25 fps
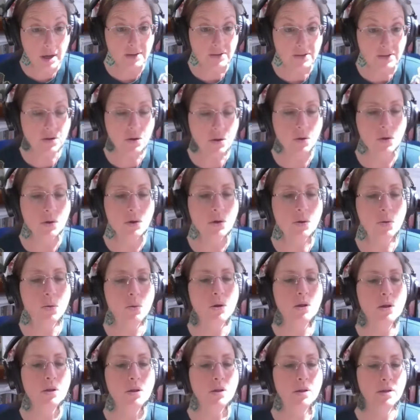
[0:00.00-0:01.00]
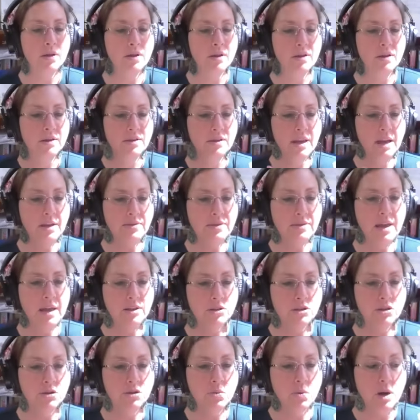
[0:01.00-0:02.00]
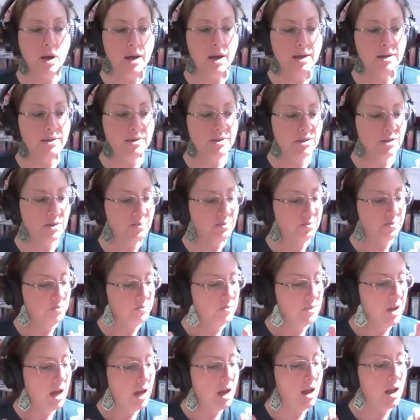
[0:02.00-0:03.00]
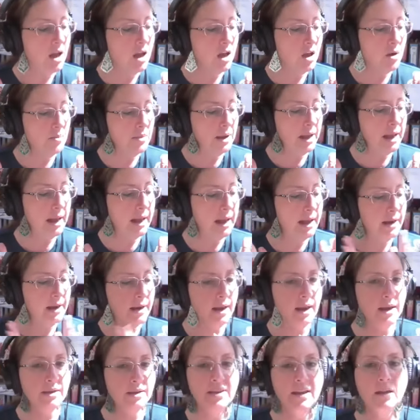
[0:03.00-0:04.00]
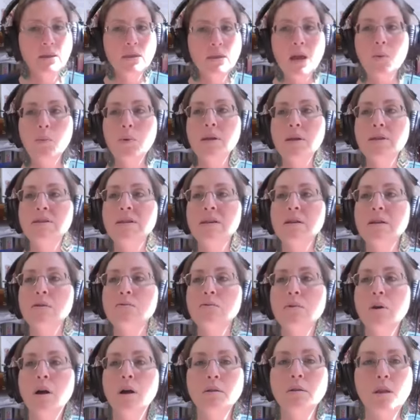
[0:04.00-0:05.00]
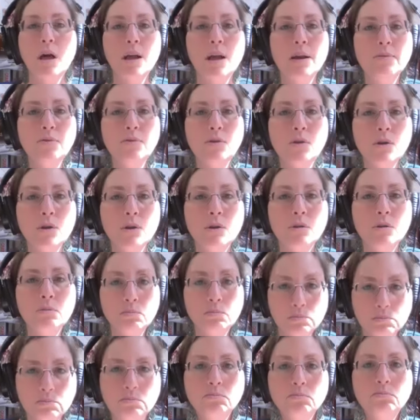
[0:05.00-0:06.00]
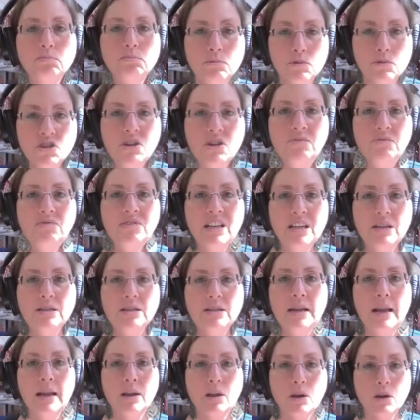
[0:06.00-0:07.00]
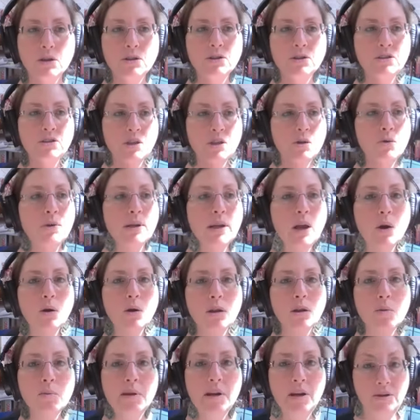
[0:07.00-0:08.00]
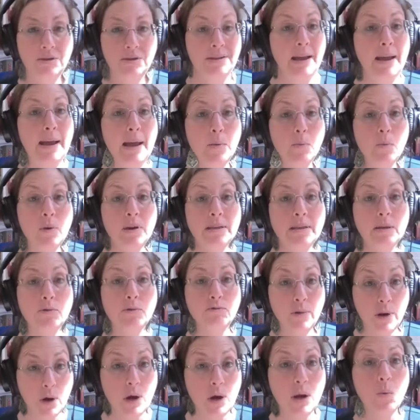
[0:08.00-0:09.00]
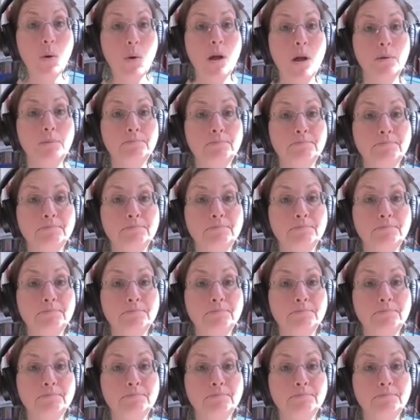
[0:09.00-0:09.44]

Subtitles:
So you will get that to us. And I think that we did a lot of good shifting today, considering our limited time. We did very well.